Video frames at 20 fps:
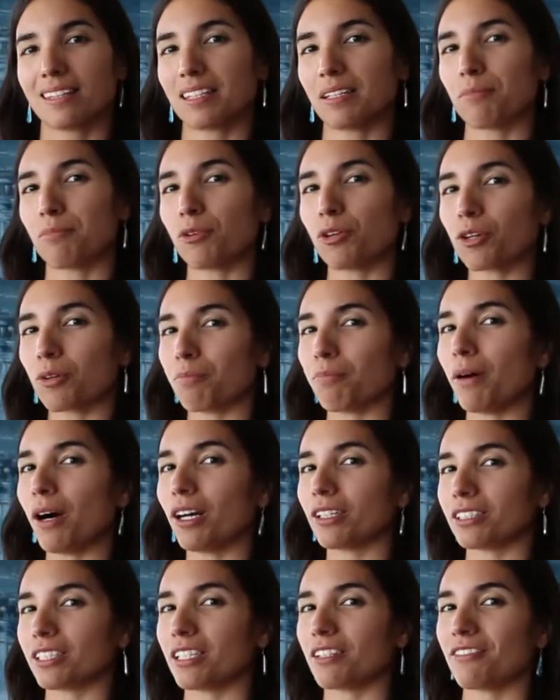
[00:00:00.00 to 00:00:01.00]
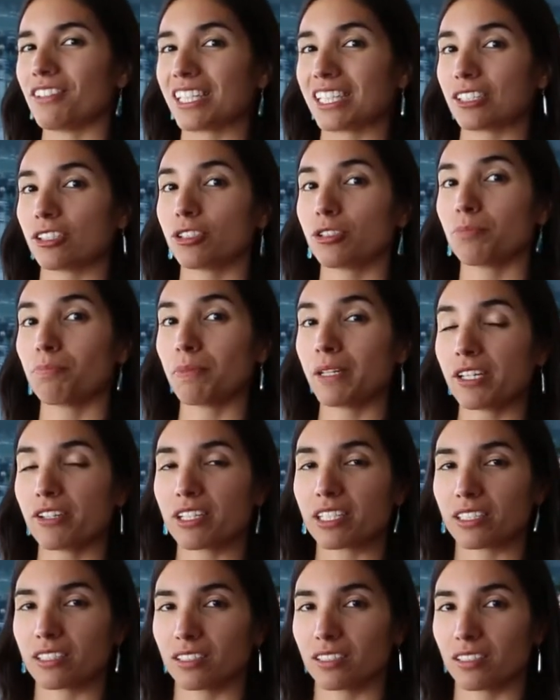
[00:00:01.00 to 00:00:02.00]
the more positive
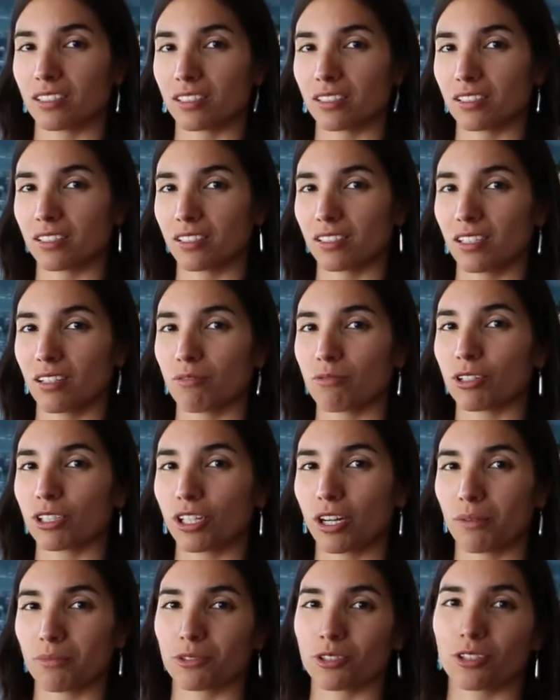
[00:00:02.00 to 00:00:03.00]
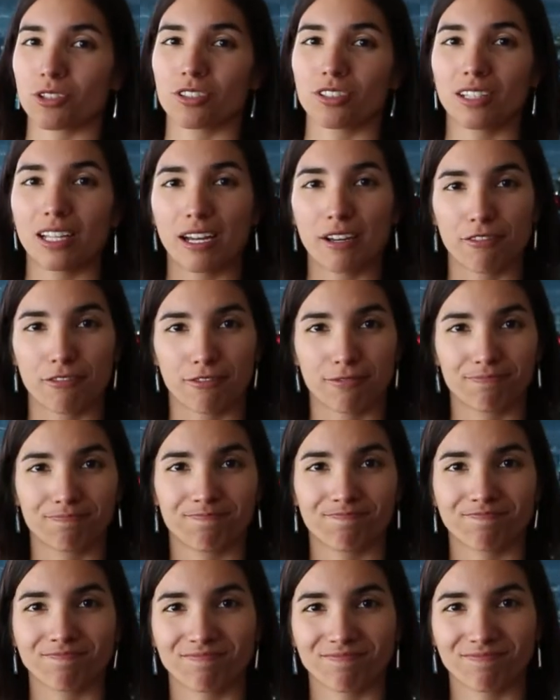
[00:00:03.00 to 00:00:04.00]
experiences will come to your life.
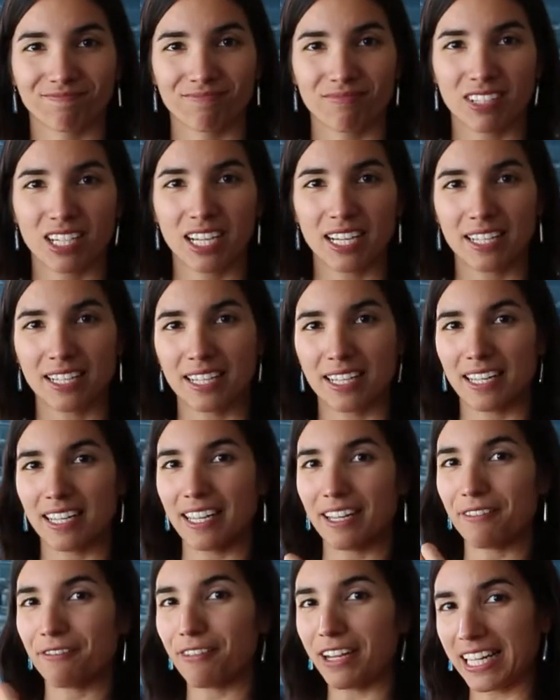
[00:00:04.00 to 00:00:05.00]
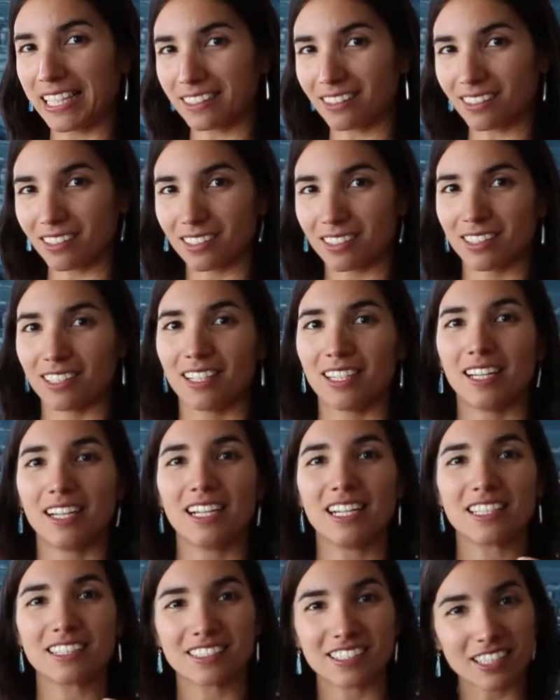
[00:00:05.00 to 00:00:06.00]
Events,
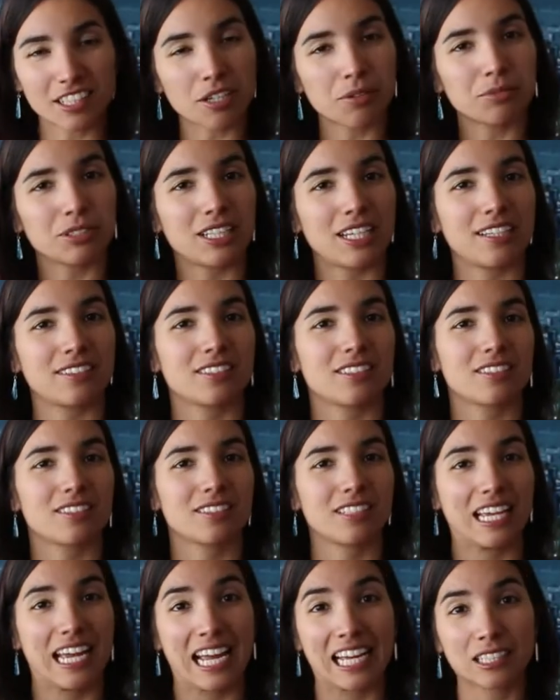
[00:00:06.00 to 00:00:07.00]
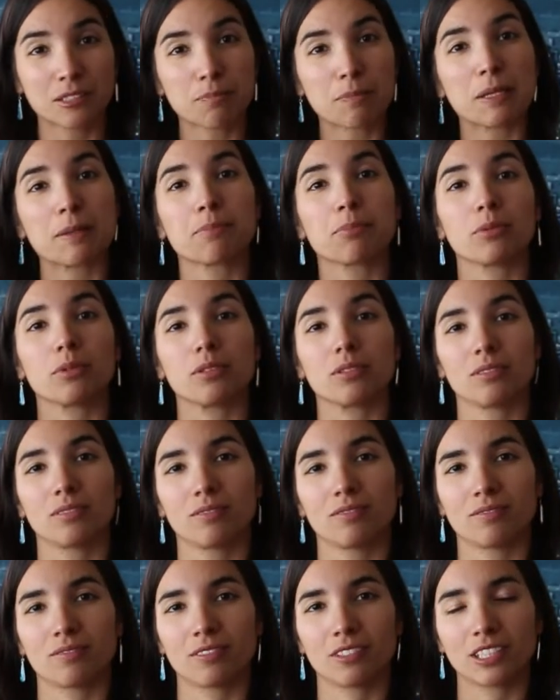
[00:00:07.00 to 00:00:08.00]
circumstances, and people,
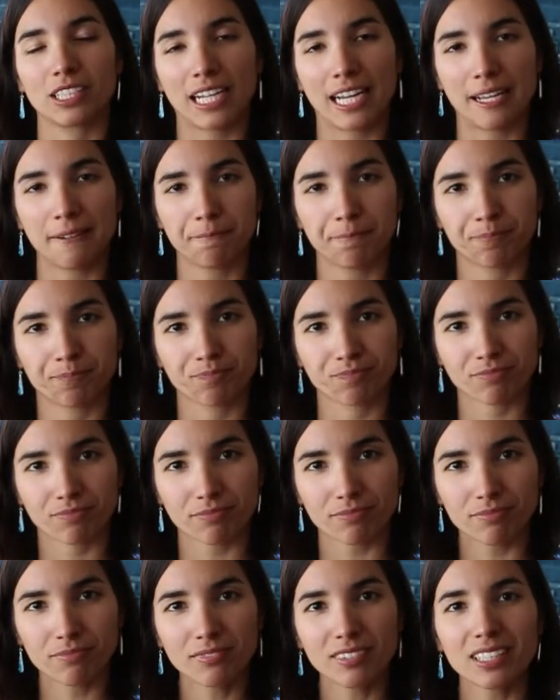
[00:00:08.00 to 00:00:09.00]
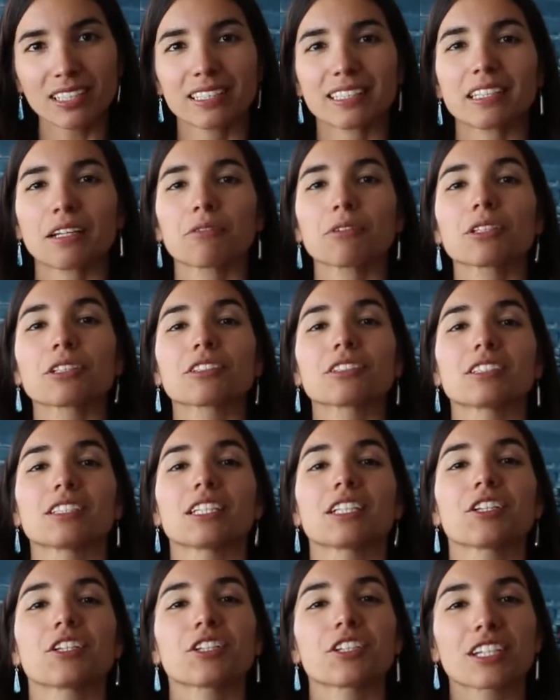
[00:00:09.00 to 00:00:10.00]
okay, that will
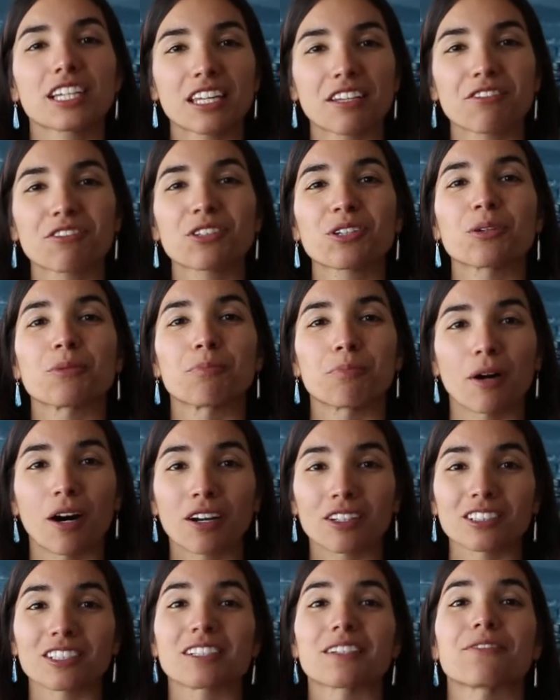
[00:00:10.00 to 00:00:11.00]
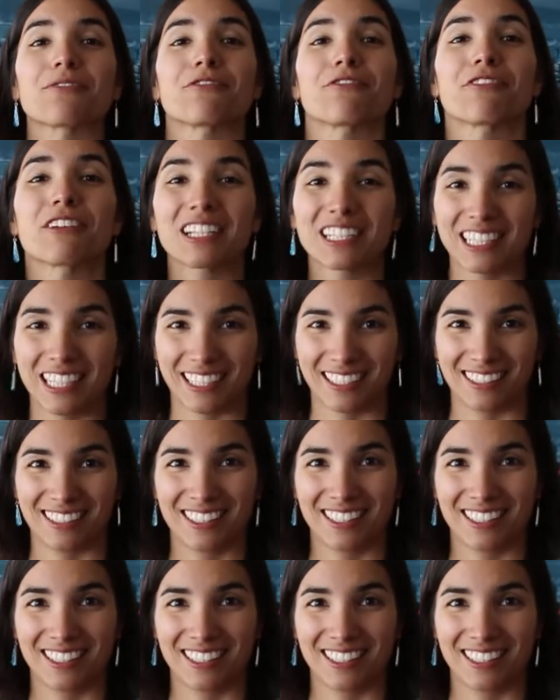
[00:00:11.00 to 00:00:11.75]
continue to give you a positive feeling.